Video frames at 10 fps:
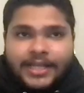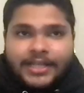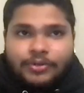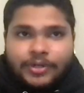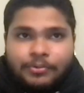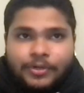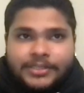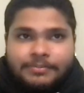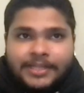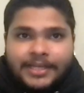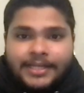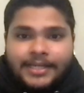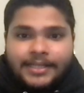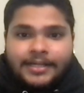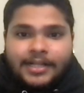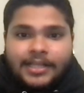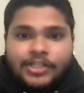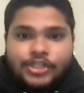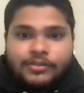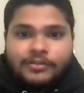had three points, but then he hit the
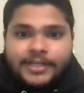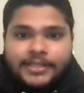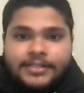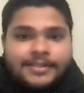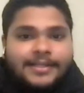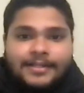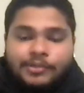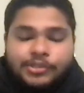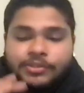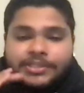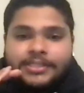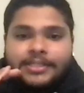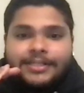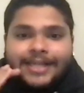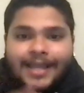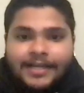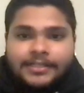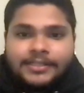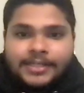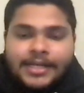clutch three, that which was the
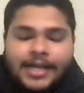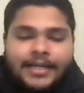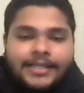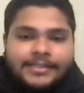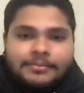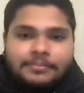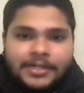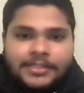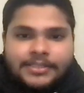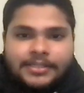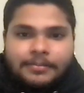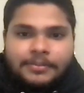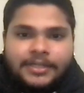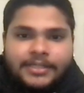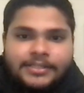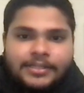dagger against the Bucks a couple. yeah, six